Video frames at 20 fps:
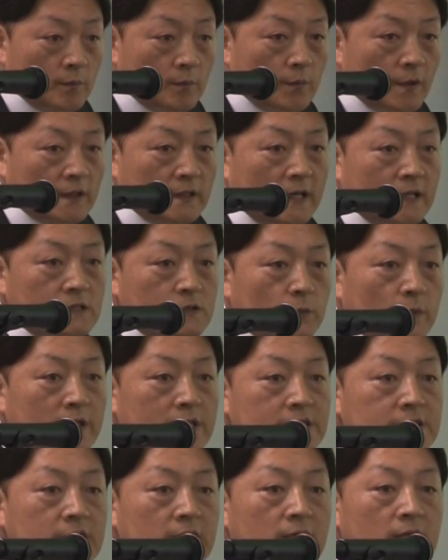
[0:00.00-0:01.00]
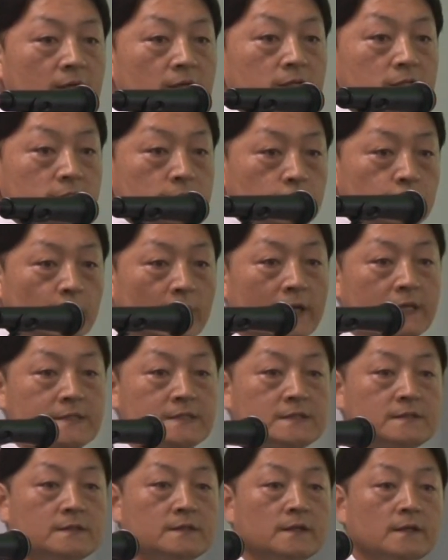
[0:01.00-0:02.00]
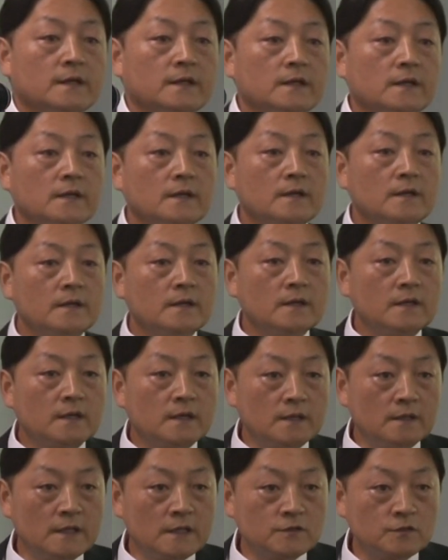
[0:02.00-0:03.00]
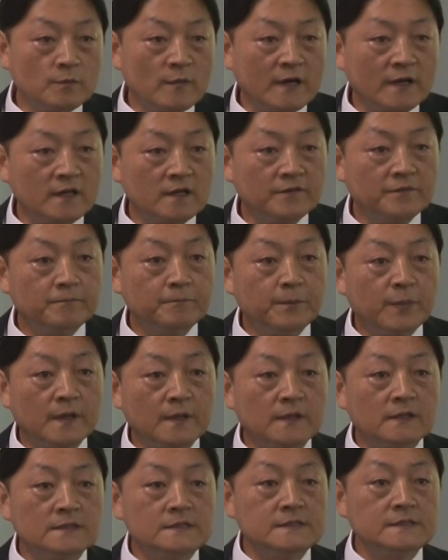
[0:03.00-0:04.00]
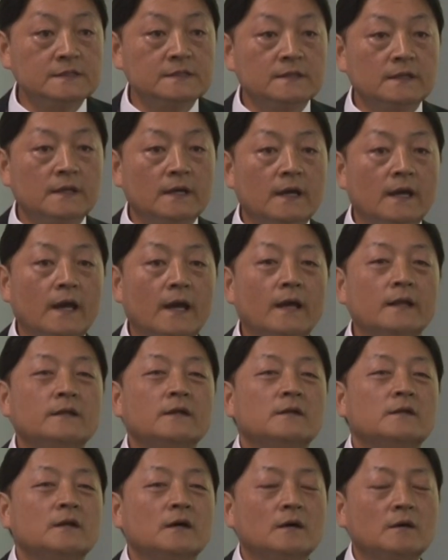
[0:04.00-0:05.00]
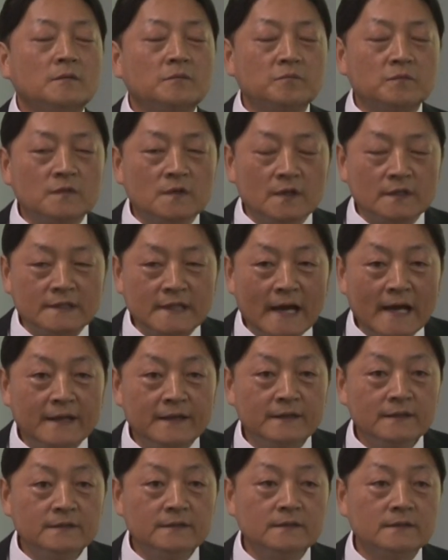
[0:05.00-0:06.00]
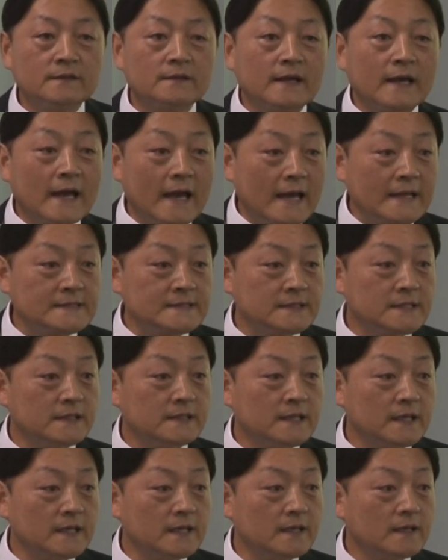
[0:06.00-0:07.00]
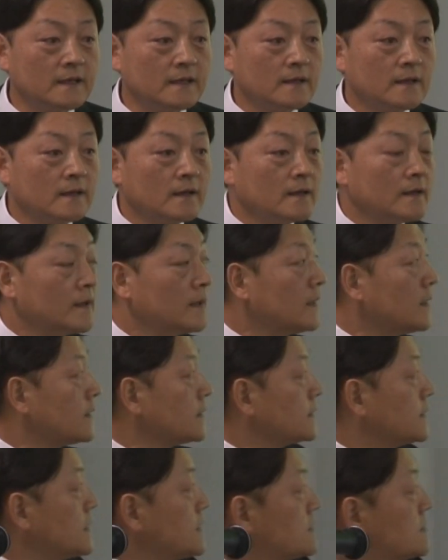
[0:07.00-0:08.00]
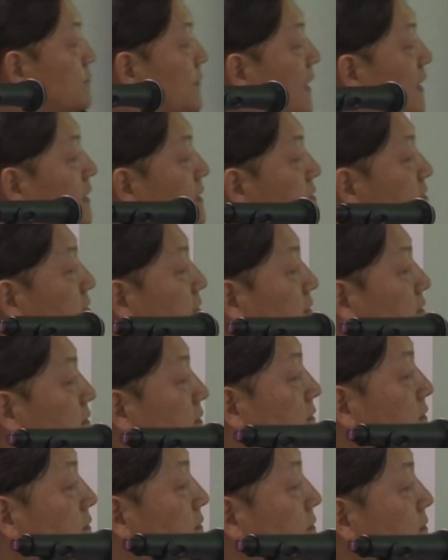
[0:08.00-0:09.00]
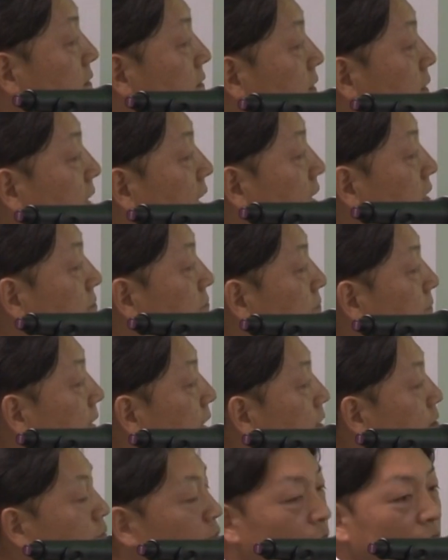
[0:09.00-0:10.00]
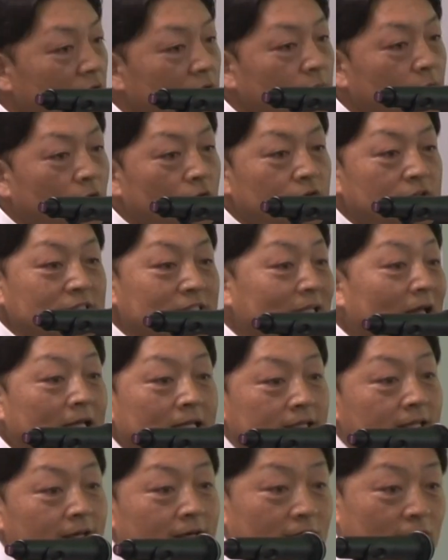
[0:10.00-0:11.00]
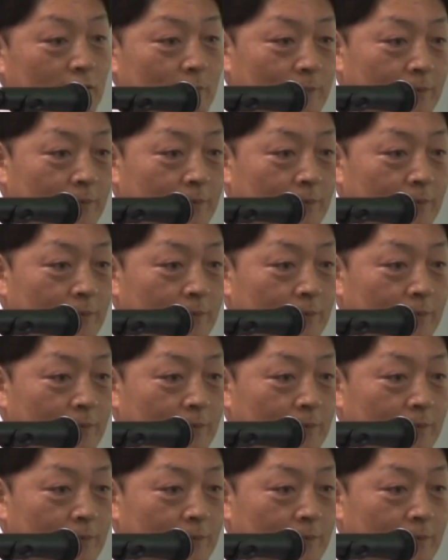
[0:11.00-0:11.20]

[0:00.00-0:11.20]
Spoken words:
But as we see, stress, electromagnetic pulse, and the diet, acidity, this minus 95 millivolts is not there.